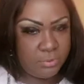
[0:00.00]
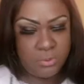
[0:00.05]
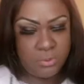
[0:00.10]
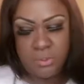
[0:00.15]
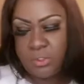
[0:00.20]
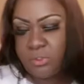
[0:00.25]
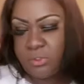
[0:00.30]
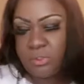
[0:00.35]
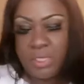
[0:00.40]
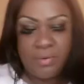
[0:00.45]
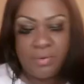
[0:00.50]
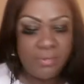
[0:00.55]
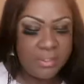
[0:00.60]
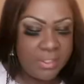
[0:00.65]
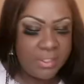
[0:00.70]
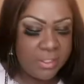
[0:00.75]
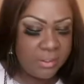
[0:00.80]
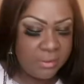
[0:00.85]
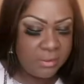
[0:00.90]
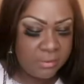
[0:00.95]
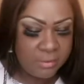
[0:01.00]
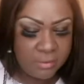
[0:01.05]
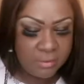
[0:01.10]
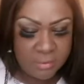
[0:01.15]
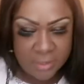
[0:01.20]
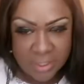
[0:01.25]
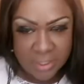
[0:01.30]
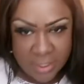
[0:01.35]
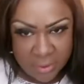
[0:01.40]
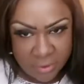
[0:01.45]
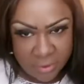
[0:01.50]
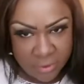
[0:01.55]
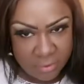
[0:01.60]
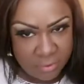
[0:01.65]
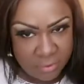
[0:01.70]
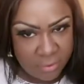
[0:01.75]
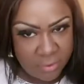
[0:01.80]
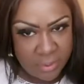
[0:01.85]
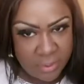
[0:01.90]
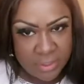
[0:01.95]
You'll know everything that I know
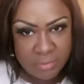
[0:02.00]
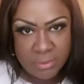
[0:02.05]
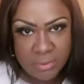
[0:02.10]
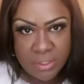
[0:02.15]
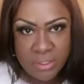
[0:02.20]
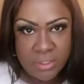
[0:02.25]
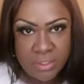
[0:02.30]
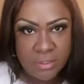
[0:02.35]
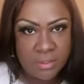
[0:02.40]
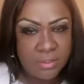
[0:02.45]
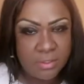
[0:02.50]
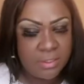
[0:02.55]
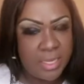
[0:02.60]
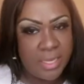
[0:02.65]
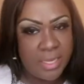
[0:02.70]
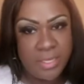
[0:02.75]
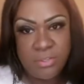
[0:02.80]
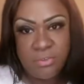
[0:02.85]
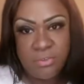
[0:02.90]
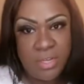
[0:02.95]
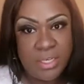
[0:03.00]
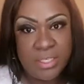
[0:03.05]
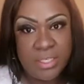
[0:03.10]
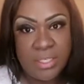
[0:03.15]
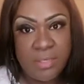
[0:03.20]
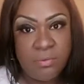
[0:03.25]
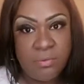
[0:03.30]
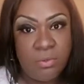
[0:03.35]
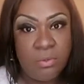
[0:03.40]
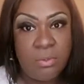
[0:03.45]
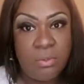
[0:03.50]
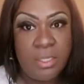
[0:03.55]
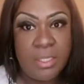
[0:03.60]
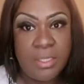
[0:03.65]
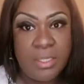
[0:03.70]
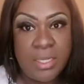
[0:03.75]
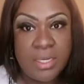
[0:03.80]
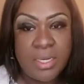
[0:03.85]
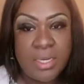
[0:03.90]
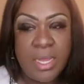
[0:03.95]
or as much as I can try to give you in
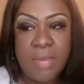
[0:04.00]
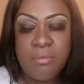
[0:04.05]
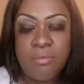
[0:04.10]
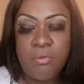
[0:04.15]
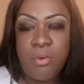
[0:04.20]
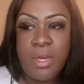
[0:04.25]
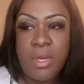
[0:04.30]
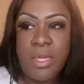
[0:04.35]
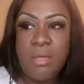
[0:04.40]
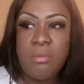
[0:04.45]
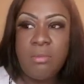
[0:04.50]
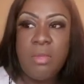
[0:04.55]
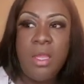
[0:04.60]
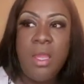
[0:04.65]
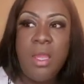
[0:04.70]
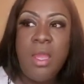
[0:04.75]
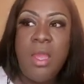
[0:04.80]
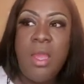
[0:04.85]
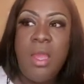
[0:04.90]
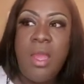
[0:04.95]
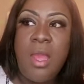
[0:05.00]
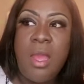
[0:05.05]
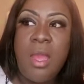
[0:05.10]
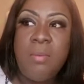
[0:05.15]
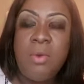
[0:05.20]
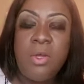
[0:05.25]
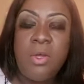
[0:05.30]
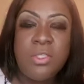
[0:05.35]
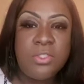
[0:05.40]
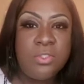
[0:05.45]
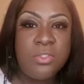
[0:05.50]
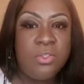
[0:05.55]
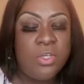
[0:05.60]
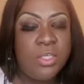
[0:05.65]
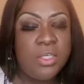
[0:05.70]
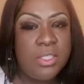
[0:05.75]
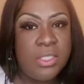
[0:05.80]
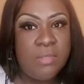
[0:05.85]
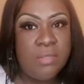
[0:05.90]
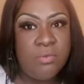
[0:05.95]
that time frame. I'm also going
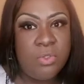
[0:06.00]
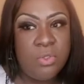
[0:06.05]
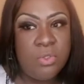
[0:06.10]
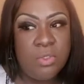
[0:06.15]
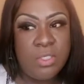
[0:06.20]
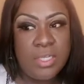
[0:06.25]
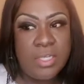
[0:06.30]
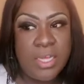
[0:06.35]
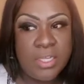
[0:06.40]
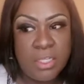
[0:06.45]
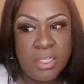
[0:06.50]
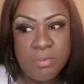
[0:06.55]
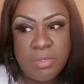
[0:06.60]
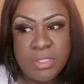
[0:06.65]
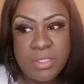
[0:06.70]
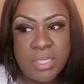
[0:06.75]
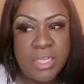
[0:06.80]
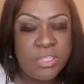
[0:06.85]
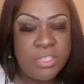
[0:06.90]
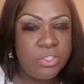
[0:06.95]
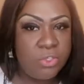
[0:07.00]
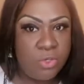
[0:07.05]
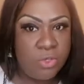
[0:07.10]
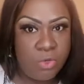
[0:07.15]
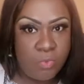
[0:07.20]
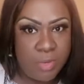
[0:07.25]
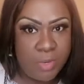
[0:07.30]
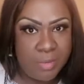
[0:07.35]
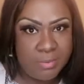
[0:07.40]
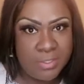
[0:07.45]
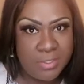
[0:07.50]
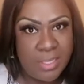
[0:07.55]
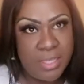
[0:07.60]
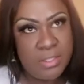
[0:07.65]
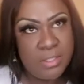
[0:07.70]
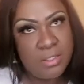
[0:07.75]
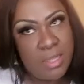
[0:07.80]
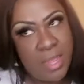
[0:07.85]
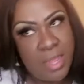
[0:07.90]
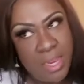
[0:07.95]
to give you the documentation, the
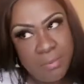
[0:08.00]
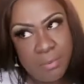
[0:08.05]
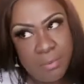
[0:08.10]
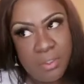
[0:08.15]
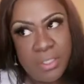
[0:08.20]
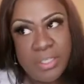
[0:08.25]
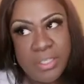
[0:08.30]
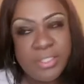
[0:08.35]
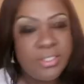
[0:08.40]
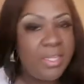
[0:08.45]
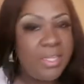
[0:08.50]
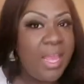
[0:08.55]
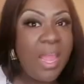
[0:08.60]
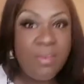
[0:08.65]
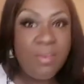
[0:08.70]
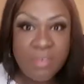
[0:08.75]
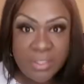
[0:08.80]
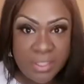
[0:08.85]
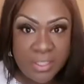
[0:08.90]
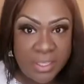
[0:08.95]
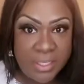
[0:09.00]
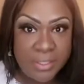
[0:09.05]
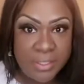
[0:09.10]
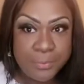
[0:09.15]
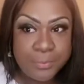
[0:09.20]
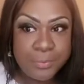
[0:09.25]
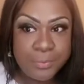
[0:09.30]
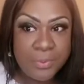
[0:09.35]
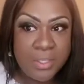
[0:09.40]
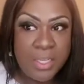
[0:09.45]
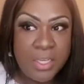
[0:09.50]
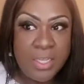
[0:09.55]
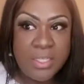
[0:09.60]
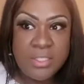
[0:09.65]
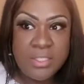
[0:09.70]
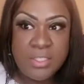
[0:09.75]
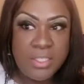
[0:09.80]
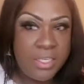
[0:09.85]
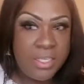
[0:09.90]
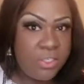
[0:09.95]
websites, the hyperlinks, everything
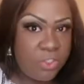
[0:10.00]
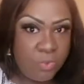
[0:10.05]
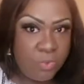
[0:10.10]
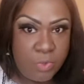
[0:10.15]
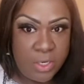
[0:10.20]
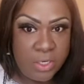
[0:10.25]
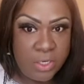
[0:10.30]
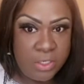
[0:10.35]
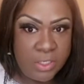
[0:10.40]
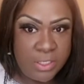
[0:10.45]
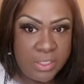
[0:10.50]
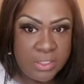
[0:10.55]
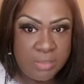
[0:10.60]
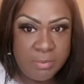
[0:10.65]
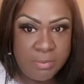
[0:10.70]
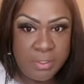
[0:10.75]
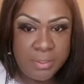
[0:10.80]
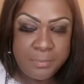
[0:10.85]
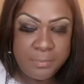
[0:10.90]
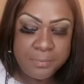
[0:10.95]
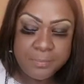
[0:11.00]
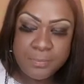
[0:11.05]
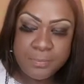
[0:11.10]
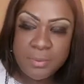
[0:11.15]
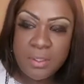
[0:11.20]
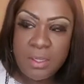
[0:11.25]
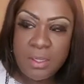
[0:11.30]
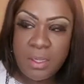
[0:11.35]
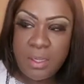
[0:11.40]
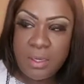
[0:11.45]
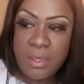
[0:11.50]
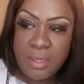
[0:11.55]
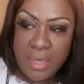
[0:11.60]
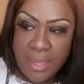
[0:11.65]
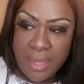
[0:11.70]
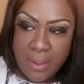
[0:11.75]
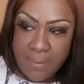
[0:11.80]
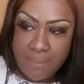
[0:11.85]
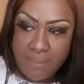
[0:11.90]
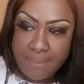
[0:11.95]
to get to where you need to be.
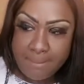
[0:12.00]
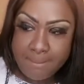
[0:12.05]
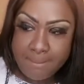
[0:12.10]
Now,